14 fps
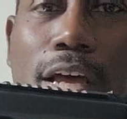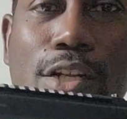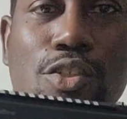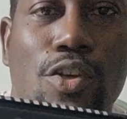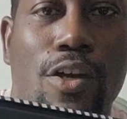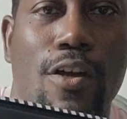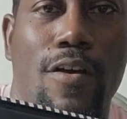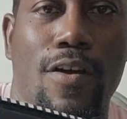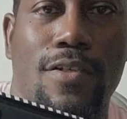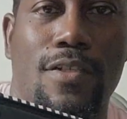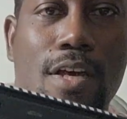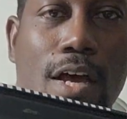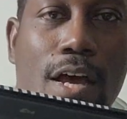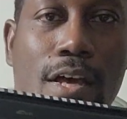that trigger is,
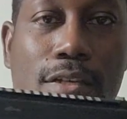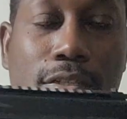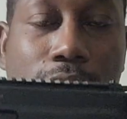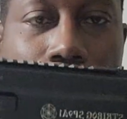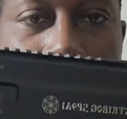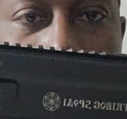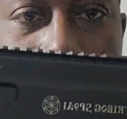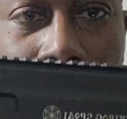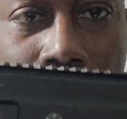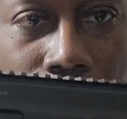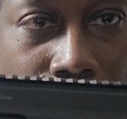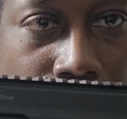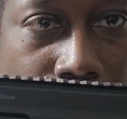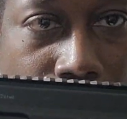guys.
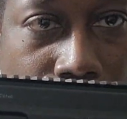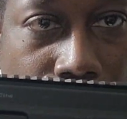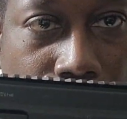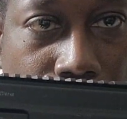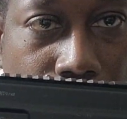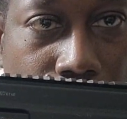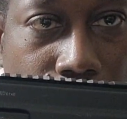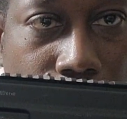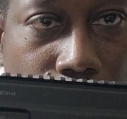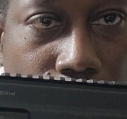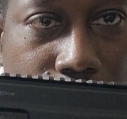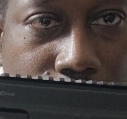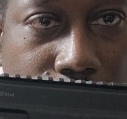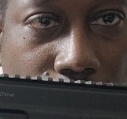
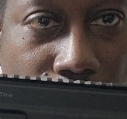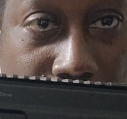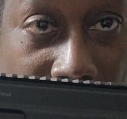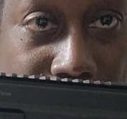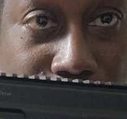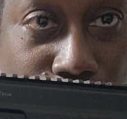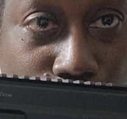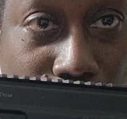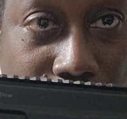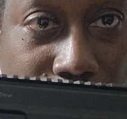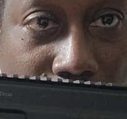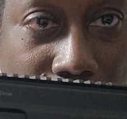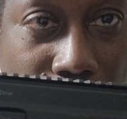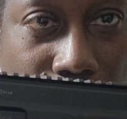Reset. That's the
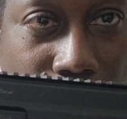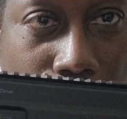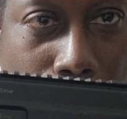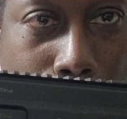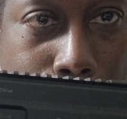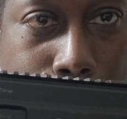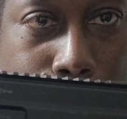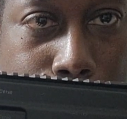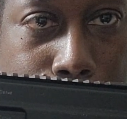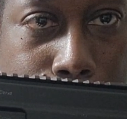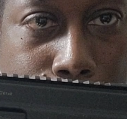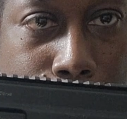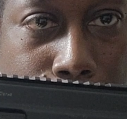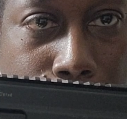reset.
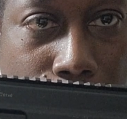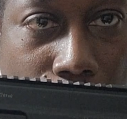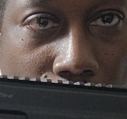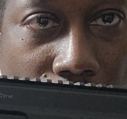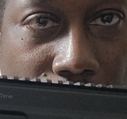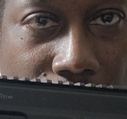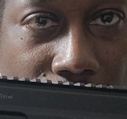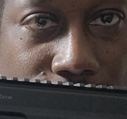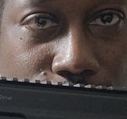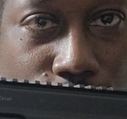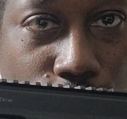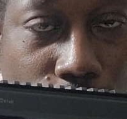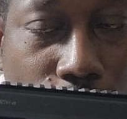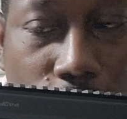And that's the
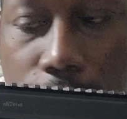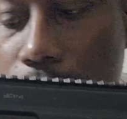trigger.